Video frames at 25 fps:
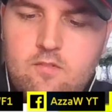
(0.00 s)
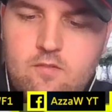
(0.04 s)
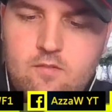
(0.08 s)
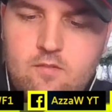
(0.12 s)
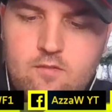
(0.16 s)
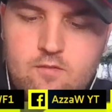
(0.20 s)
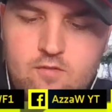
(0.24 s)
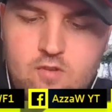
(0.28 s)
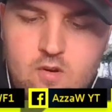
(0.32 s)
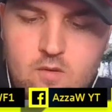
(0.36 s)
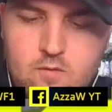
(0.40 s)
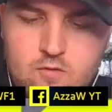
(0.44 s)

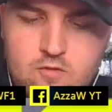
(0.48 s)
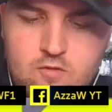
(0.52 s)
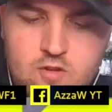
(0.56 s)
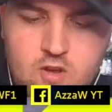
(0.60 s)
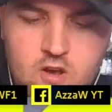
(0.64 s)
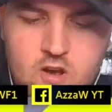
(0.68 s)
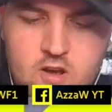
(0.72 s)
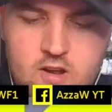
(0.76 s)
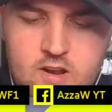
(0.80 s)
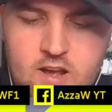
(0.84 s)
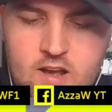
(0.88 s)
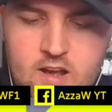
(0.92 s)
from
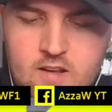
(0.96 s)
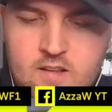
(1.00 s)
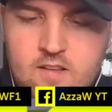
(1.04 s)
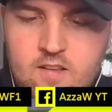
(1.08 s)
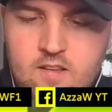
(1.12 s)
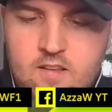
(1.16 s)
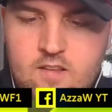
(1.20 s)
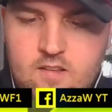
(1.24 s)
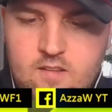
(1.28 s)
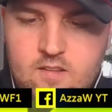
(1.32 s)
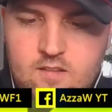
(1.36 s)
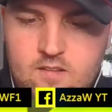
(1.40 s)
Turner
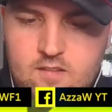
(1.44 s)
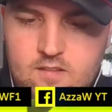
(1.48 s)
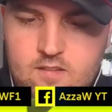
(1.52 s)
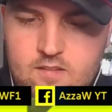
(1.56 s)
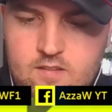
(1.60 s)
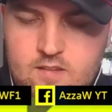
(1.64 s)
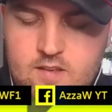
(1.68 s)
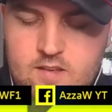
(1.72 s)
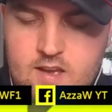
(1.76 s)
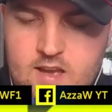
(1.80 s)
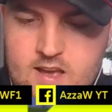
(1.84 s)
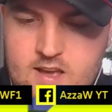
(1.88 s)

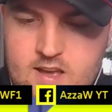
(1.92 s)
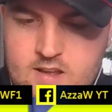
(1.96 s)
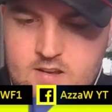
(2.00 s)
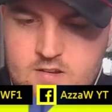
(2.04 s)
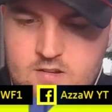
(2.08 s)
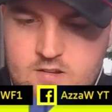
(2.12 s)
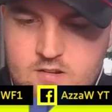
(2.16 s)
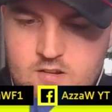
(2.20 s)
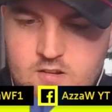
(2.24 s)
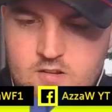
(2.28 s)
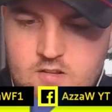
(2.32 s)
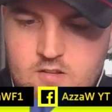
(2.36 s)

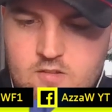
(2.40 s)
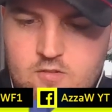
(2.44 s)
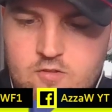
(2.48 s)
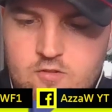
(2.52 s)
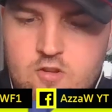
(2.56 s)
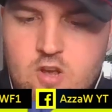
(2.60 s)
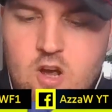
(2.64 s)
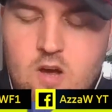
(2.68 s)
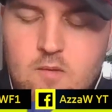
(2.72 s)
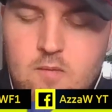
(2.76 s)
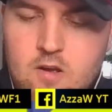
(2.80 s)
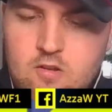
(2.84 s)
and
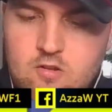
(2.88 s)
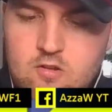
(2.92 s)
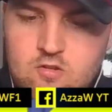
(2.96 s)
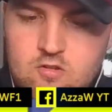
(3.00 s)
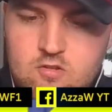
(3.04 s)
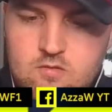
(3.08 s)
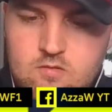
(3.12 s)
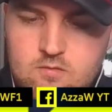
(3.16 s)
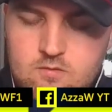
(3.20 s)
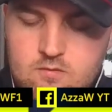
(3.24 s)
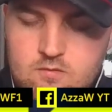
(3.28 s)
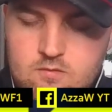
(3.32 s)

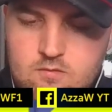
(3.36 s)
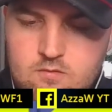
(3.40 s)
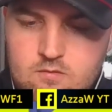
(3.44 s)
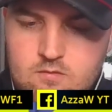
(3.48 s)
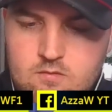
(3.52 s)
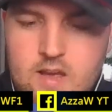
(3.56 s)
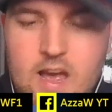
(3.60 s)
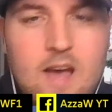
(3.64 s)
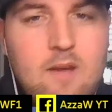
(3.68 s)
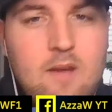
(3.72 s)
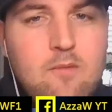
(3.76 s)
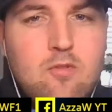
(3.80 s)
Thomas.
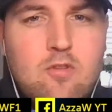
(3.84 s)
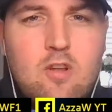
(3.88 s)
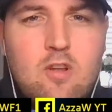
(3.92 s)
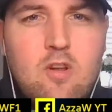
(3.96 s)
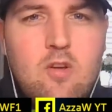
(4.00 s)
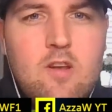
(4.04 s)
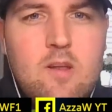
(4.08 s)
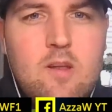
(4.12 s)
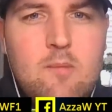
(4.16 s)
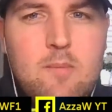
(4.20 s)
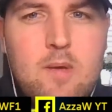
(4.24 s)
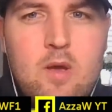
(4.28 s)

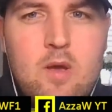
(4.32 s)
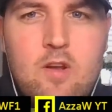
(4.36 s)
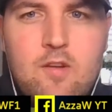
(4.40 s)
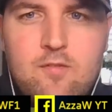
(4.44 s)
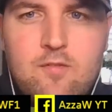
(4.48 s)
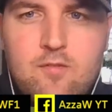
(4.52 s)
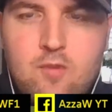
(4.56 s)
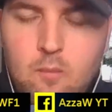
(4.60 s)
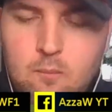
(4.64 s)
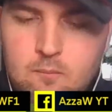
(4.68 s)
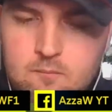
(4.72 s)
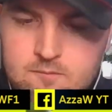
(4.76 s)
Absolutely
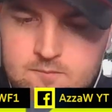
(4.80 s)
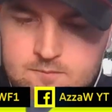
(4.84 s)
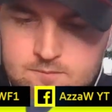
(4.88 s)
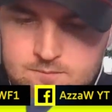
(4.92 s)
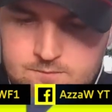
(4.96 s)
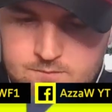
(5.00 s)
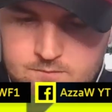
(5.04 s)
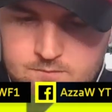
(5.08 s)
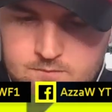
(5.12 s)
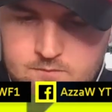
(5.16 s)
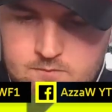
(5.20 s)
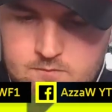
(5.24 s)
beautiful.
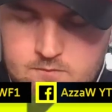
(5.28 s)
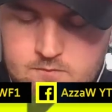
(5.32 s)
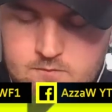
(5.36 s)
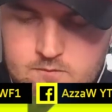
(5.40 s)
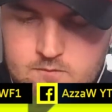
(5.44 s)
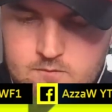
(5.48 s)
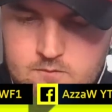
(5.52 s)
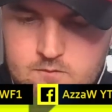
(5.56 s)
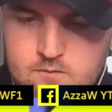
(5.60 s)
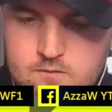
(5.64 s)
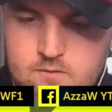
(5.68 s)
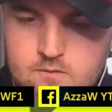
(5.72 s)

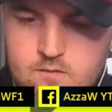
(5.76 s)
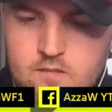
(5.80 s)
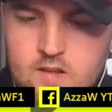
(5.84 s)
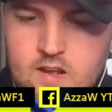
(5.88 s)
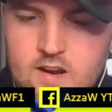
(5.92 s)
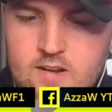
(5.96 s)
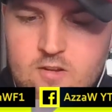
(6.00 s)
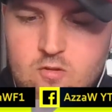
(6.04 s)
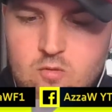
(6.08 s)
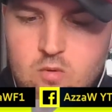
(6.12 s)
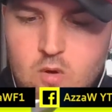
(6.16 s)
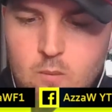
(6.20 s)

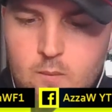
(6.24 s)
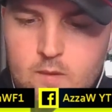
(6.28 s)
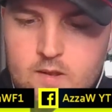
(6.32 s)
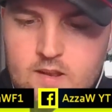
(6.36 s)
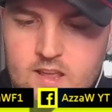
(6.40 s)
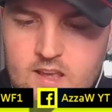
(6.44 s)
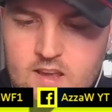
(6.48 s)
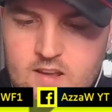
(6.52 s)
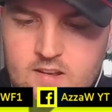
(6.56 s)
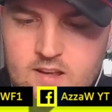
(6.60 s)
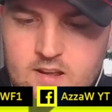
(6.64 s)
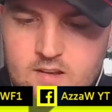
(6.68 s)
That is what we
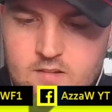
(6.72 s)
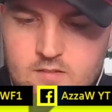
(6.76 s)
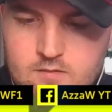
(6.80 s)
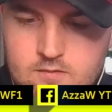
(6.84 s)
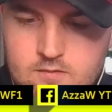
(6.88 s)
needed.